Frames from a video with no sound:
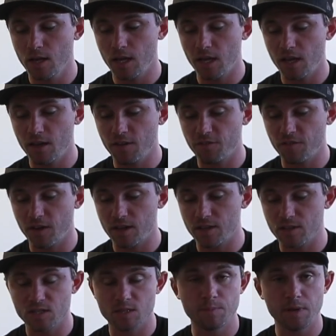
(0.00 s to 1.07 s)
if
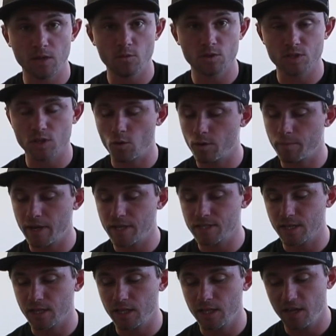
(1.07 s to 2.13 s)
his speed was lower.
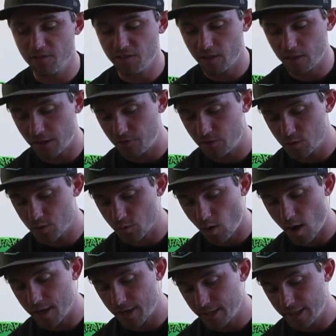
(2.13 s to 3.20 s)
Basically, he felt like if he was
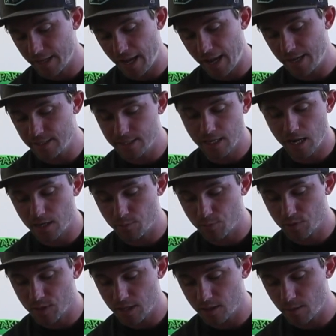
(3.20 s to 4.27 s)
riding like 80 to
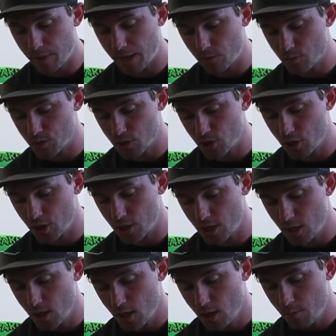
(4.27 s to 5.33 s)
90%, the bike was good,
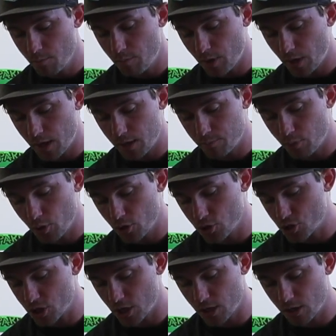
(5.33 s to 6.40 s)
but
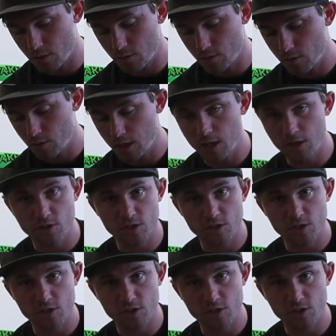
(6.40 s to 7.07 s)
pushing, he